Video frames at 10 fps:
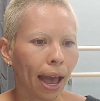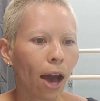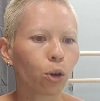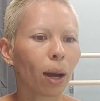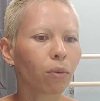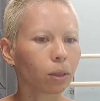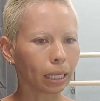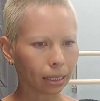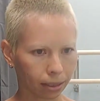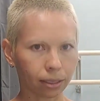how do I
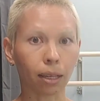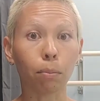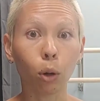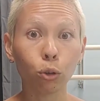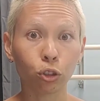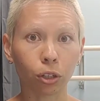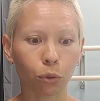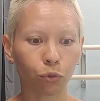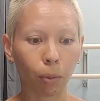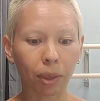release this
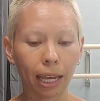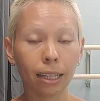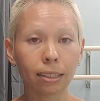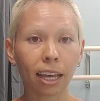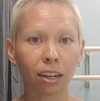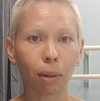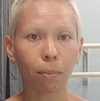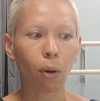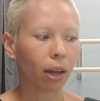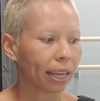emotion from the inside of my
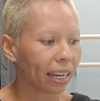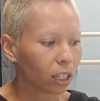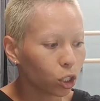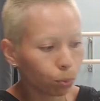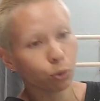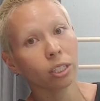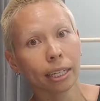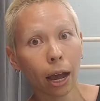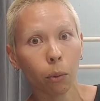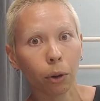body and express it
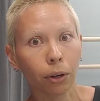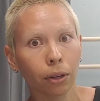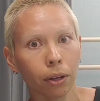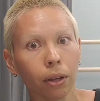outward